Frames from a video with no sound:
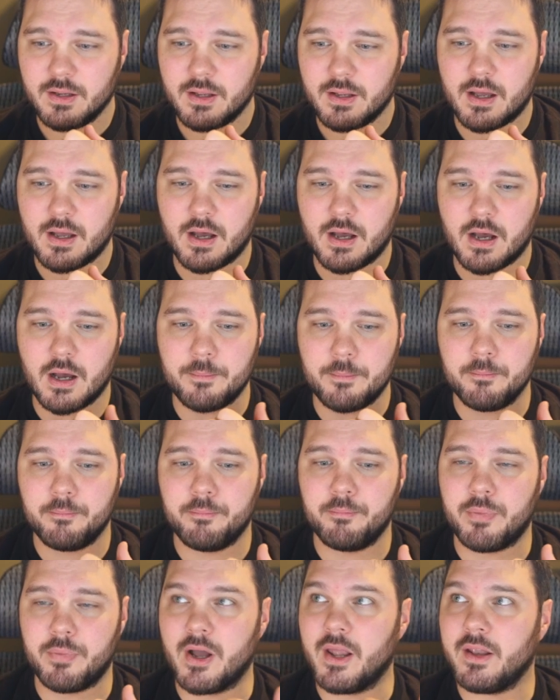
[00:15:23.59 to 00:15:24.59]

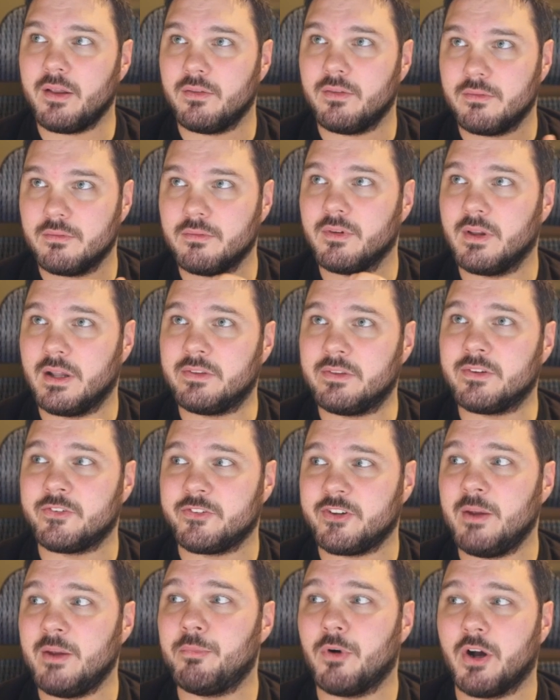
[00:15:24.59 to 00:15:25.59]
but it's a
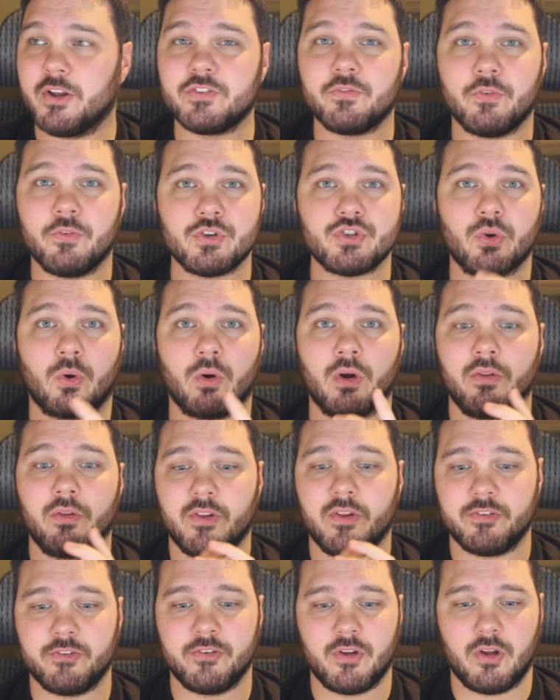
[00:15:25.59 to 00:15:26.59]
C+ for sure.
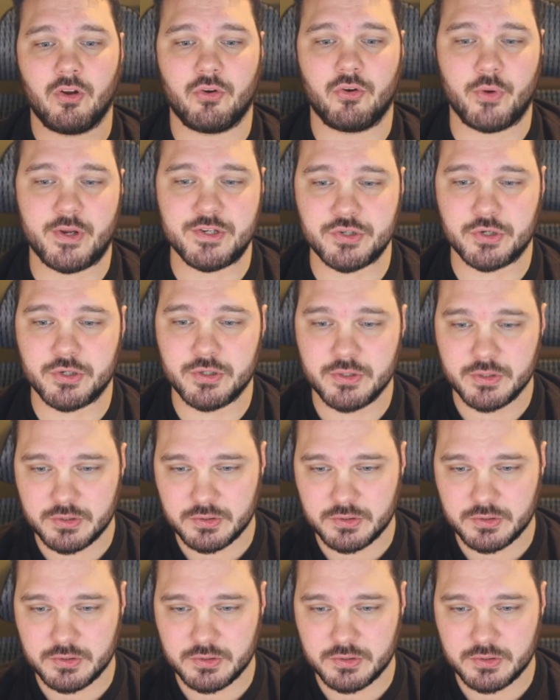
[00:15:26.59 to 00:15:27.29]
This is a good creature.